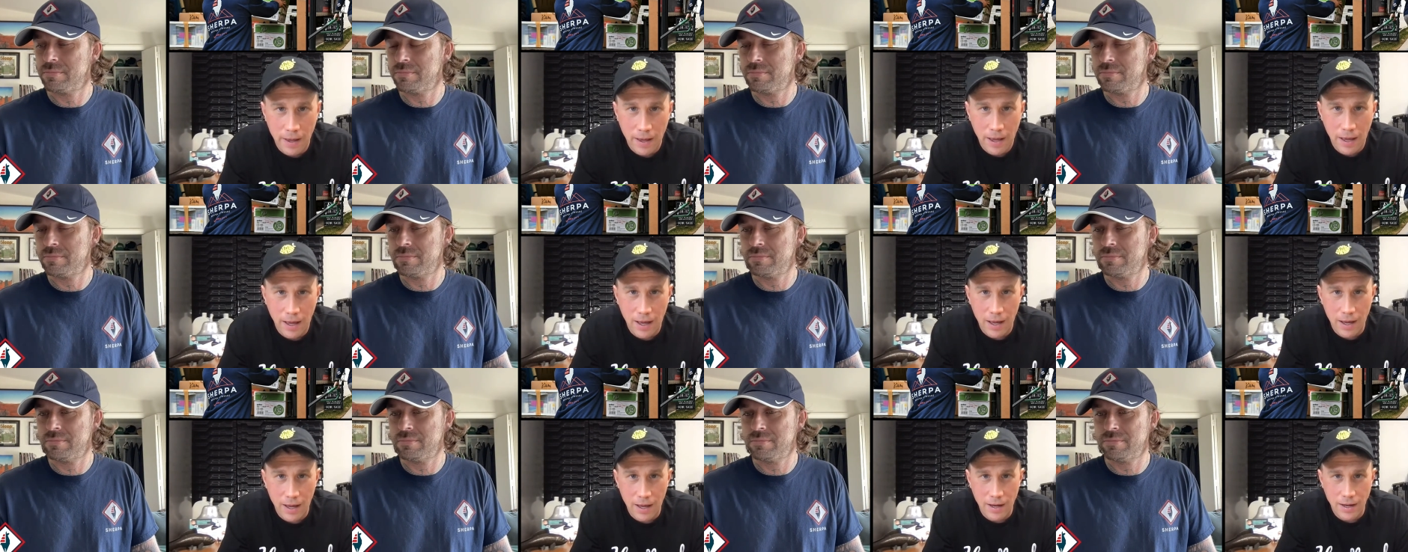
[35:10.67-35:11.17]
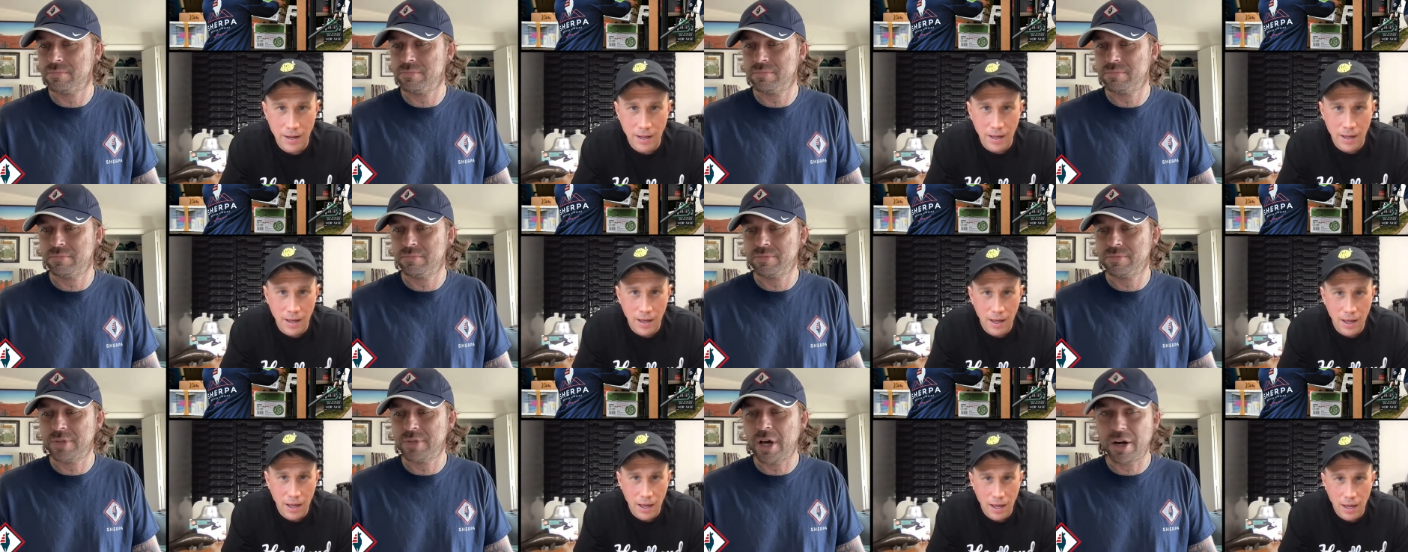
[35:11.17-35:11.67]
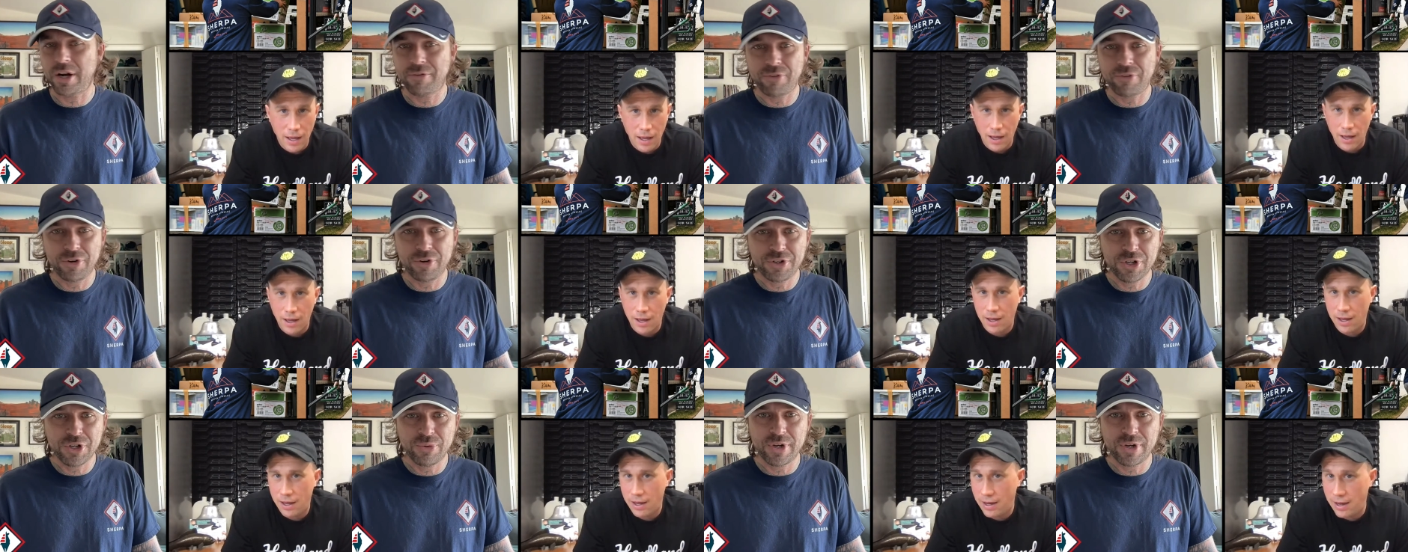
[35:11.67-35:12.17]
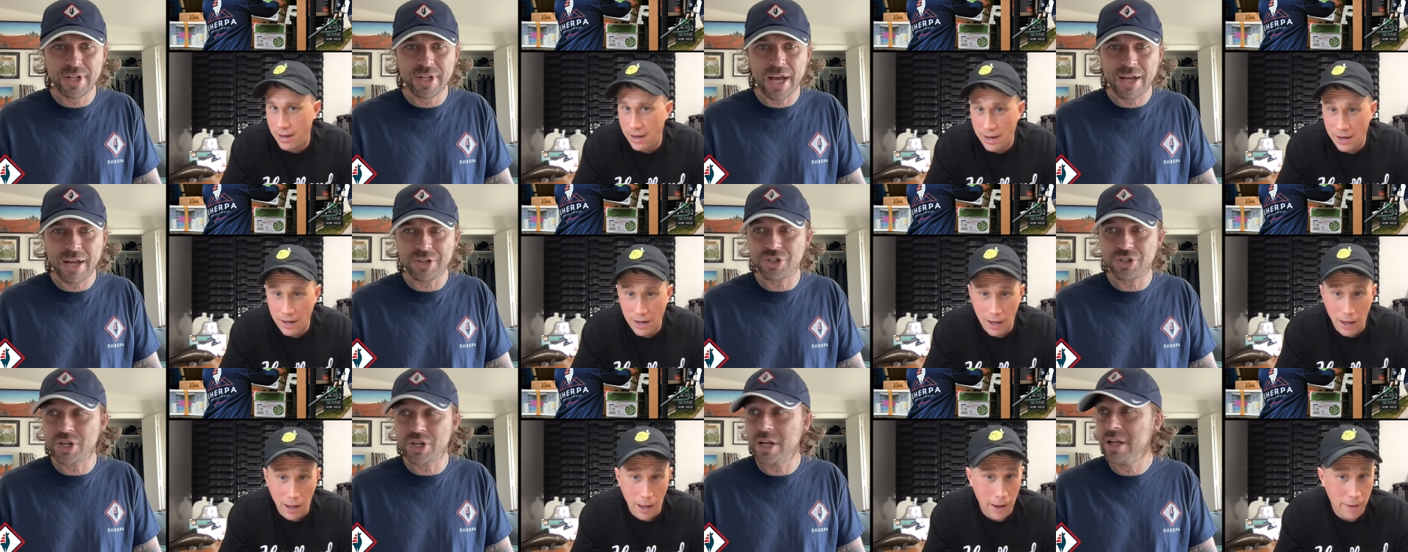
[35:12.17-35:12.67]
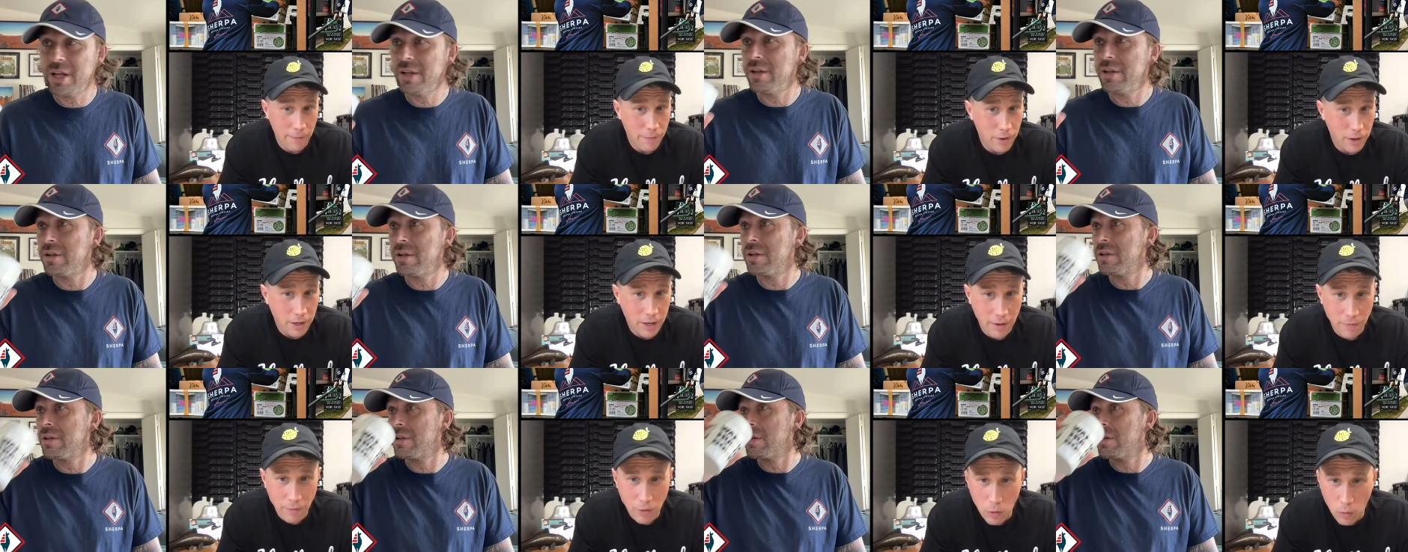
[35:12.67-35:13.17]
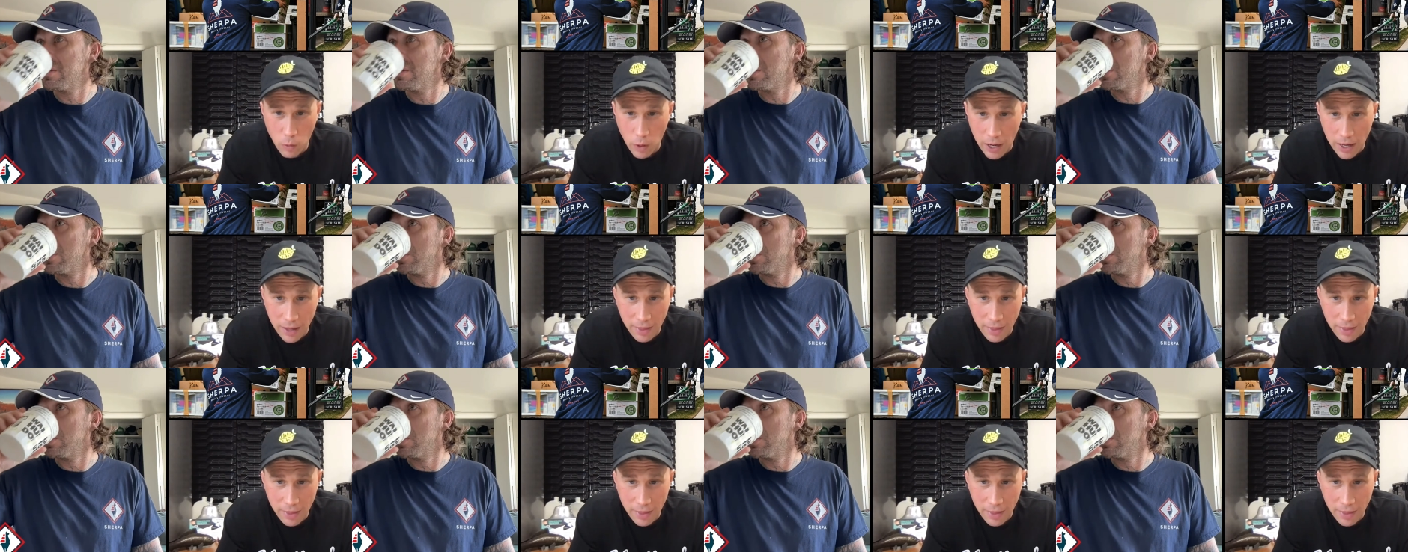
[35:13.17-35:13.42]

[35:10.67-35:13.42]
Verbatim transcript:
Speaker 1: And if you're giving away